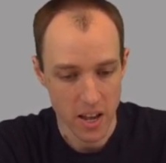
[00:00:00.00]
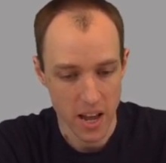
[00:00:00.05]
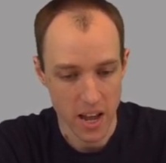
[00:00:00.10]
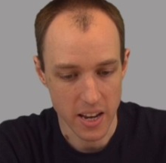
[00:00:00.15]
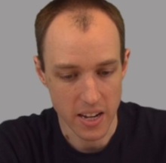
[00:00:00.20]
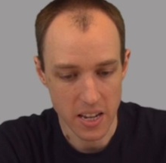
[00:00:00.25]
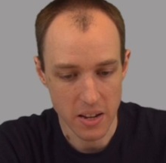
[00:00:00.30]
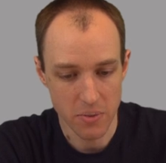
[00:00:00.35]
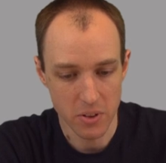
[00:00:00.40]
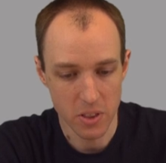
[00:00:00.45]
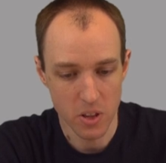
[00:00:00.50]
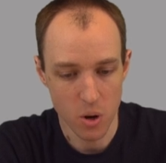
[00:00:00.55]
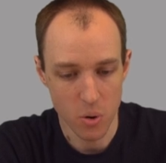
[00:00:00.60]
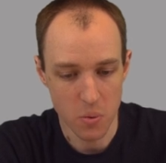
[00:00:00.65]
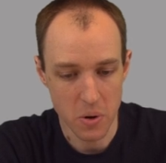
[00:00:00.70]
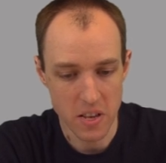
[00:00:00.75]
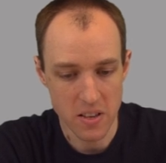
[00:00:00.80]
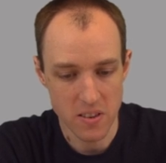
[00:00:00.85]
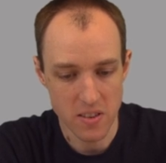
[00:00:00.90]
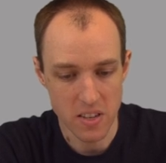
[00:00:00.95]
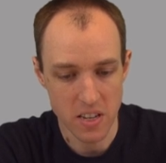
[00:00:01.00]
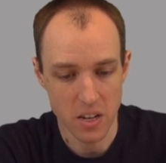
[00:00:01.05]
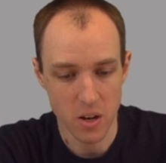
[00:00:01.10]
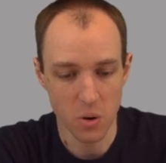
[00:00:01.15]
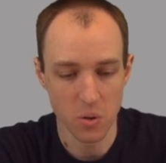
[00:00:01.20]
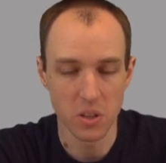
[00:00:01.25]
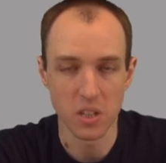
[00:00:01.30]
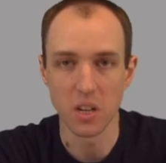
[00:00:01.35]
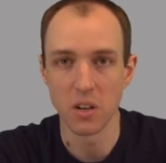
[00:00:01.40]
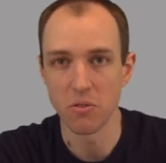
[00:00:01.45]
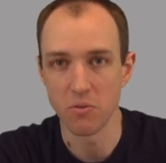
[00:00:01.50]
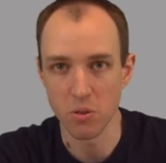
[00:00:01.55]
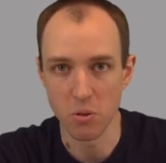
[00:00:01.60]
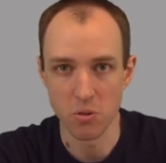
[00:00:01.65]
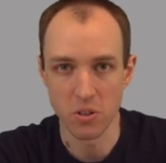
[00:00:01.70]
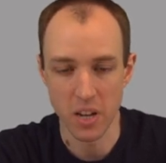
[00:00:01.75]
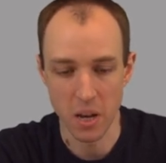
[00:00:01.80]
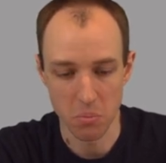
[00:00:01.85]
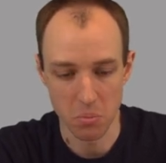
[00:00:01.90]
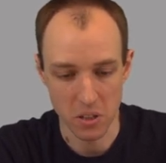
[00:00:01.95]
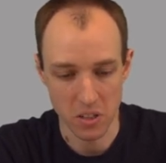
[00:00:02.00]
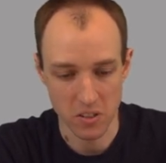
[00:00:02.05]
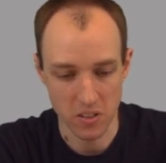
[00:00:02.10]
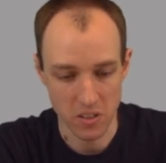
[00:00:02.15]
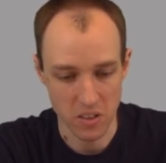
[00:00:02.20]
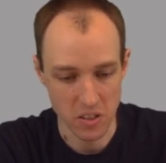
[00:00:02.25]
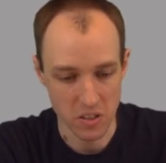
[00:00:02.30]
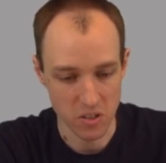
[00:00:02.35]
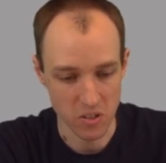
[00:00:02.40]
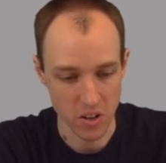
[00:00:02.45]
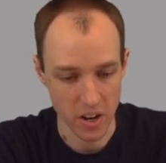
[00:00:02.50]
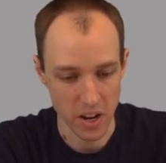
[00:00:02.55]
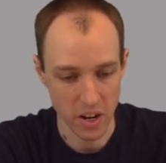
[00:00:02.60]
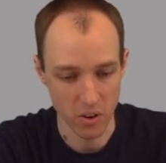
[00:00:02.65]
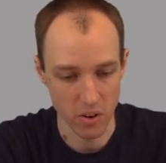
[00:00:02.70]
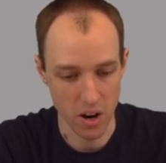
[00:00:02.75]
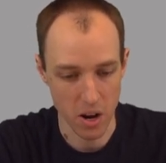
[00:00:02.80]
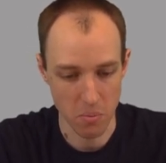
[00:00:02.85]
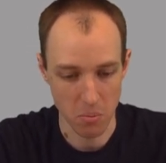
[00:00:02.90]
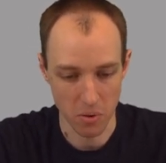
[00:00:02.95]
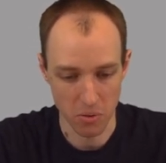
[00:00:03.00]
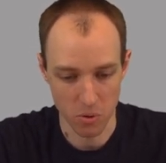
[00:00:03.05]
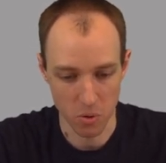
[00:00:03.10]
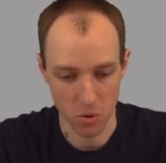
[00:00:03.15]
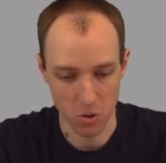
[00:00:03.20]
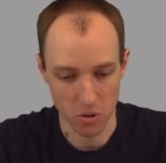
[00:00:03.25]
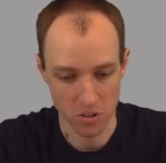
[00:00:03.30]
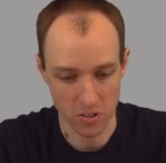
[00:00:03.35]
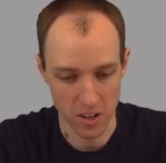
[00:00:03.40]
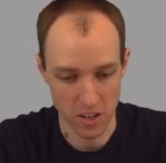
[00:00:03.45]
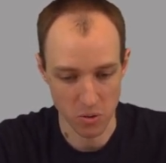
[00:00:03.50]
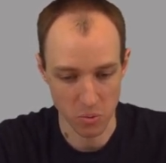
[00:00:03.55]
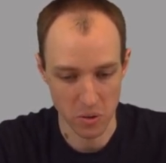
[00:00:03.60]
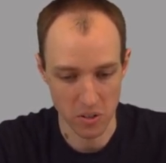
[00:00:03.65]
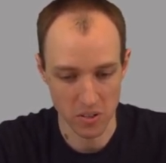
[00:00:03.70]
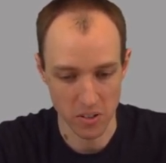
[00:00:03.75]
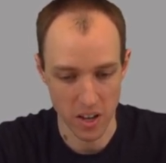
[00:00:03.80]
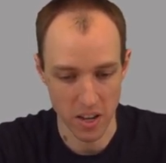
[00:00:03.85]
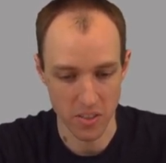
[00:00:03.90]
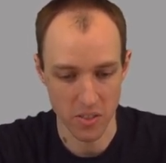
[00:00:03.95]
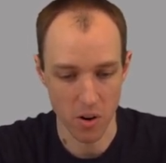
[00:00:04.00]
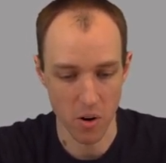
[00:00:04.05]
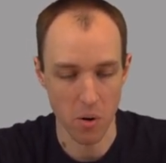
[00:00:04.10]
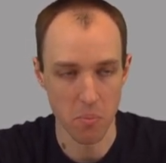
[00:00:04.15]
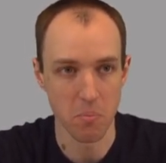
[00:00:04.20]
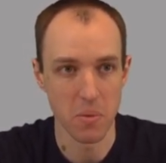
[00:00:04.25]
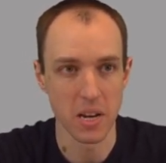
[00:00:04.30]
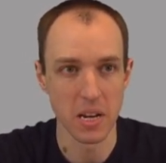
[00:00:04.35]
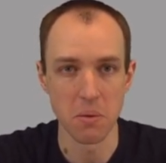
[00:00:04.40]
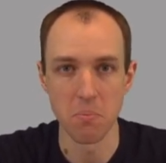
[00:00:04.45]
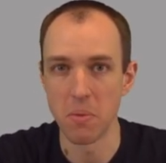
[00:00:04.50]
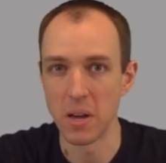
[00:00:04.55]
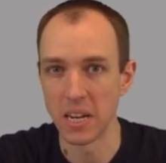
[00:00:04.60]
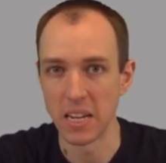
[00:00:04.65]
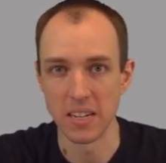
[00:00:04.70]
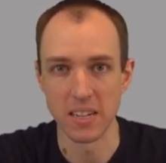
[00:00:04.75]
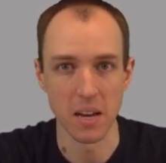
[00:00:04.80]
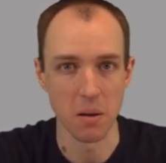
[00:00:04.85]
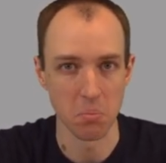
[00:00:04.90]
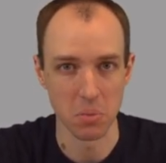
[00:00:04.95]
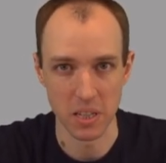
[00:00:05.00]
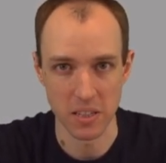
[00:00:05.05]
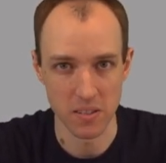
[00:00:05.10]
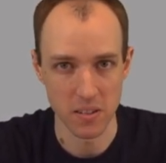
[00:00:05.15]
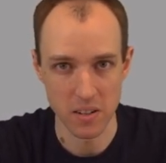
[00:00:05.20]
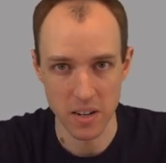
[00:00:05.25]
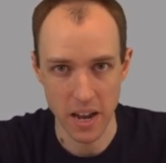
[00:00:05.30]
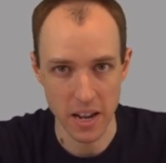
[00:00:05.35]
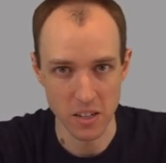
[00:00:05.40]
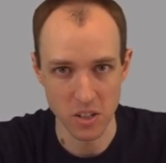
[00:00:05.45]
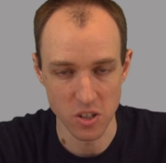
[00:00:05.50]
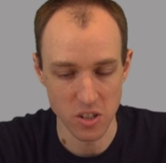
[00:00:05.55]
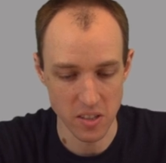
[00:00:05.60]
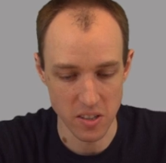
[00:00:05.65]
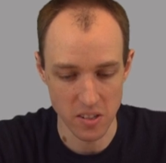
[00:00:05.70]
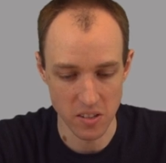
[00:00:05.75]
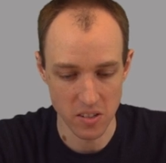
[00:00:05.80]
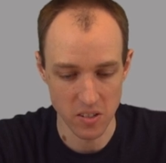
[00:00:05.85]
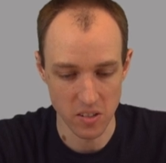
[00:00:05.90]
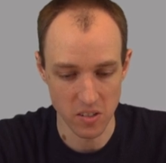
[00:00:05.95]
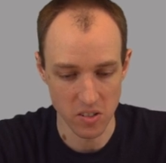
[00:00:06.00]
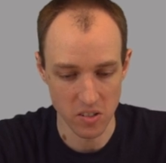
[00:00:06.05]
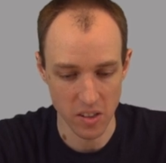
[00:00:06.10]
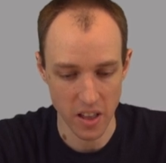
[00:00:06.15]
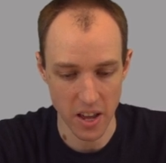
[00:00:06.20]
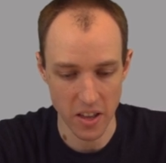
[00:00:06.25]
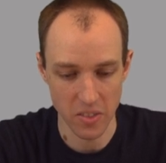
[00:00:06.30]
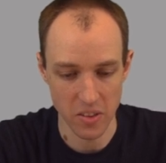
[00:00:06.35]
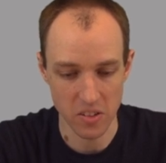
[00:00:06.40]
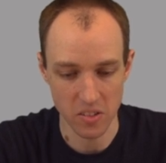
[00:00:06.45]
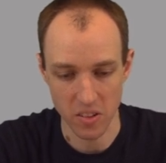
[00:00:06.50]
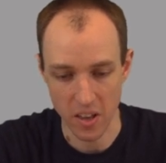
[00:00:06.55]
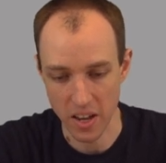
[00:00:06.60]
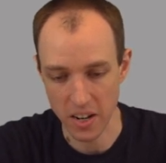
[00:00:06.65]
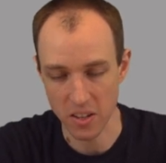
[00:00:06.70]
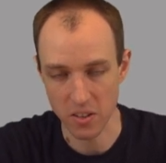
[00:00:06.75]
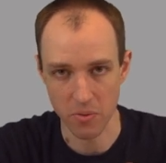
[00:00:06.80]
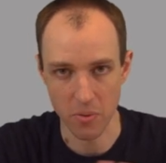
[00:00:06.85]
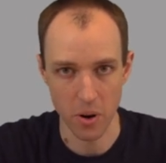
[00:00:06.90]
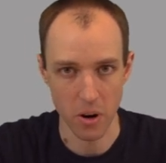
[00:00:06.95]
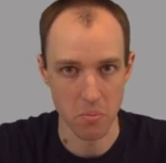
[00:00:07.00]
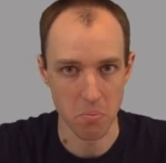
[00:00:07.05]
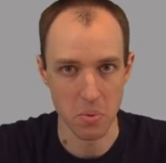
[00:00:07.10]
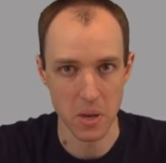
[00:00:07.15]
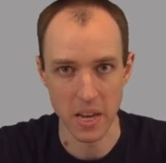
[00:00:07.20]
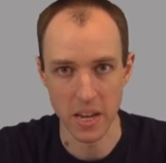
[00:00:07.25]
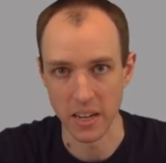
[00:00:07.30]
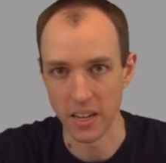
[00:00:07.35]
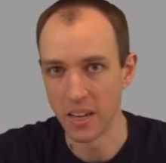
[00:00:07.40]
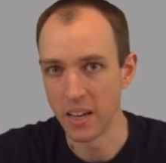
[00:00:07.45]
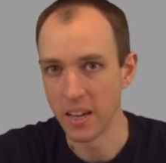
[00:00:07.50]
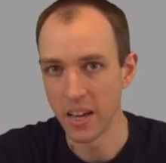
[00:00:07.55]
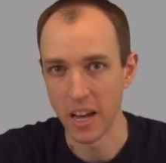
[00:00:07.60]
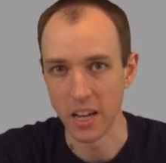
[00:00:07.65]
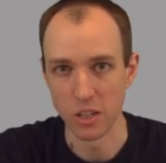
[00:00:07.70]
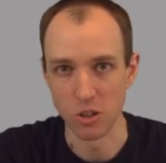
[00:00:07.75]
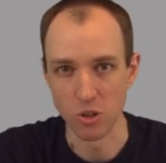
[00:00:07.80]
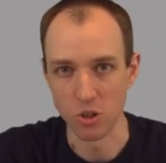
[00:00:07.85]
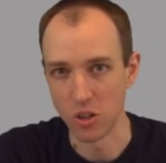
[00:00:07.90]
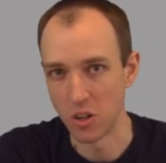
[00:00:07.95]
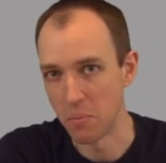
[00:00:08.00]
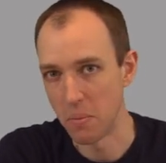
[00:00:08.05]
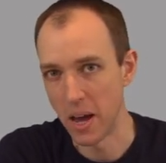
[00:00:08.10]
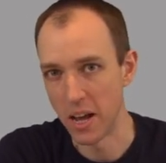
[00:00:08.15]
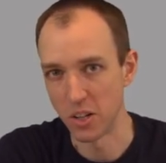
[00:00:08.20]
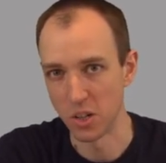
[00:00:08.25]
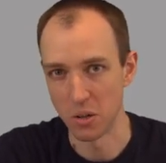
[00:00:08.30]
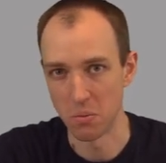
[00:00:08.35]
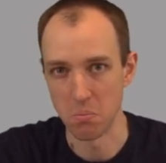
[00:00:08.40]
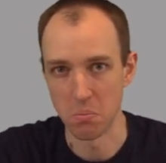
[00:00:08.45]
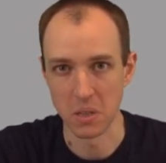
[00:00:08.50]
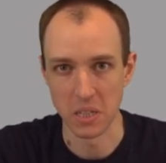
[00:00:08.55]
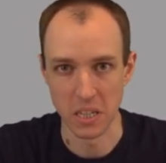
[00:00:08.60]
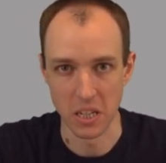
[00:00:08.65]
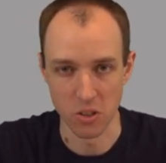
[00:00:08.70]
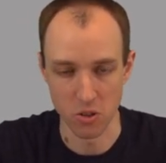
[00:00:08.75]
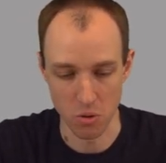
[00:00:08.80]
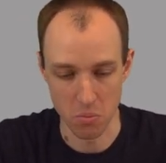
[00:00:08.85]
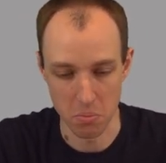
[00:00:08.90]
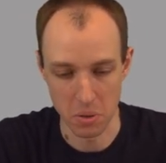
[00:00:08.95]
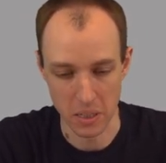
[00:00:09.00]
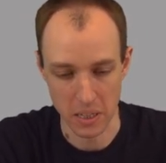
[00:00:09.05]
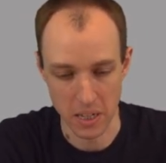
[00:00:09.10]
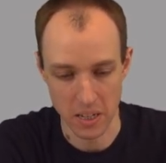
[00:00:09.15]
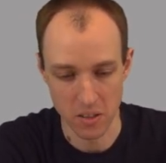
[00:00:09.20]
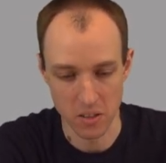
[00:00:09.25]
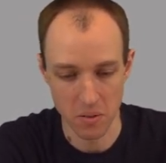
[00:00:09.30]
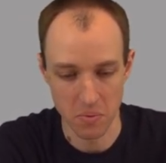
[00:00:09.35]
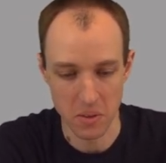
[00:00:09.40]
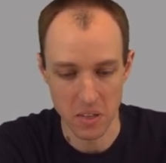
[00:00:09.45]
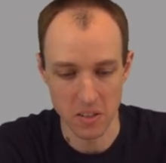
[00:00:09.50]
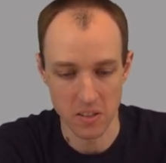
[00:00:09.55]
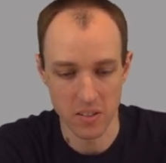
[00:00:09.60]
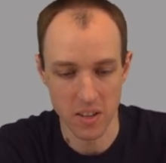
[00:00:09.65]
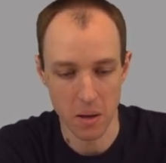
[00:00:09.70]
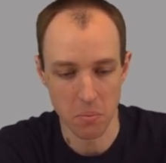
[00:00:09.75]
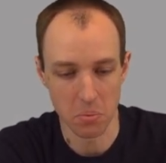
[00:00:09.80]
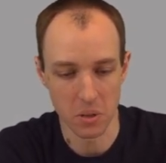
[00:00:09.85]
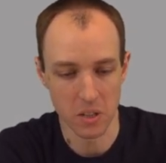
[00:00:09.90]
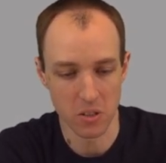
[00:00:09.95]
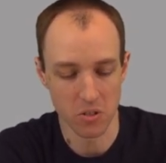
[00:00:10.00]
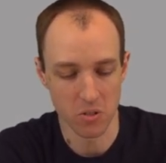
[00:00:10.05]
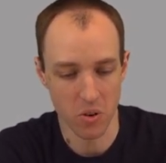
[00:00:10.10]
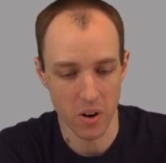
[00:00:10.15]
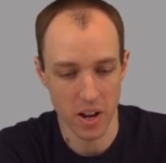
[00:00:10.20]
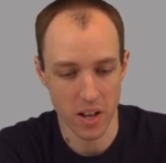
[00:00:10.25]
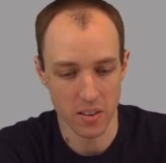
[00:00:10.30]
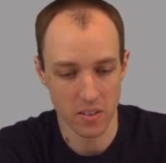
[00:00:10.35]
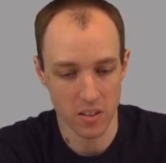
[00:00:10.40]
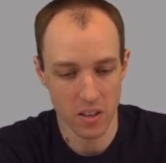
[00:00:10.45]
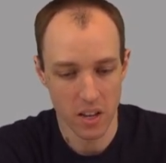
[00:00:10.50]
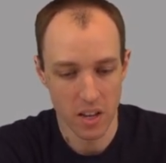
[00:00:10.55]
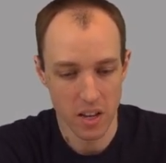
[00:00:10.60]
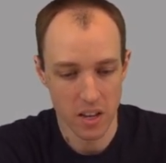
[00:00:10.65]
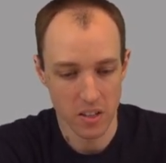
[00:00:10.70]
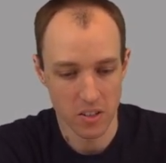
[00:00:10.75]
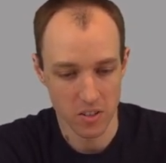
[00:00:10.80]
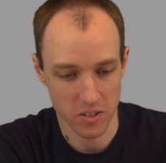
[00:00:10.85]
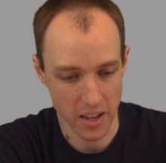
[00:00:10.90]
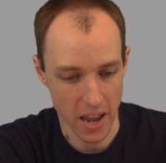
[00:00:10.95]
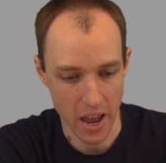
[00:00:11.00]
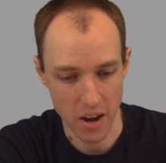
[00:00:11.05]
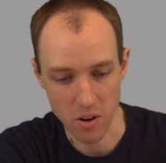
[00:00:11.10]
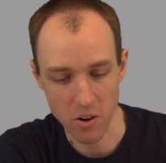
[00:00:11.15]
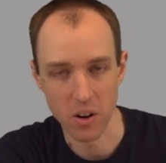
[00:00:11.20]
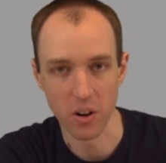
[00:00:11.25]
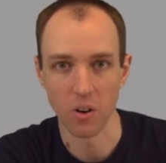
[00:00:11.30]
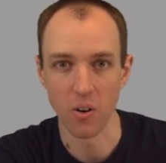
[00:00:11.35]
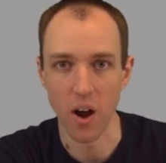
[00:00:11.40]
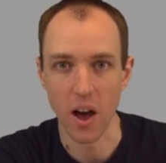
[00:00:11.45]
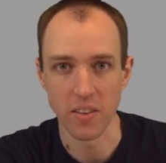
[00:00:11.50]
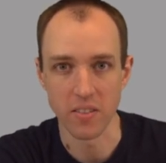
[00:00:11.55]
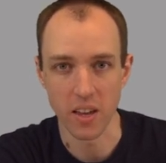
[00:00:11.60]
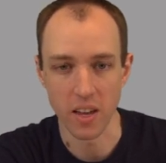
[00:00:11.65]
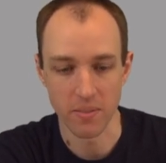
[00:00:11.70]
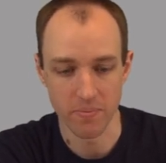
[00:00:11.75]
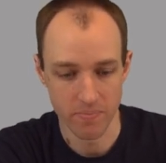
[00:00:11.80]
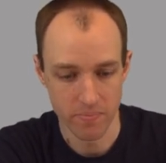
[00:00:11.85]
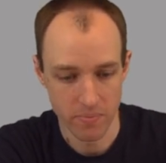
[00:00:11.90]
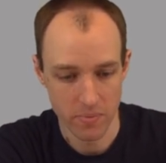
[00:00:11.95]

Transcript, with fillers: And even though we see only a few templates in this diagram, of course, as we say, there are many, many templates attached to this slide. The slide is very big, and you should imagine millions or billions of these template strands scattered across it.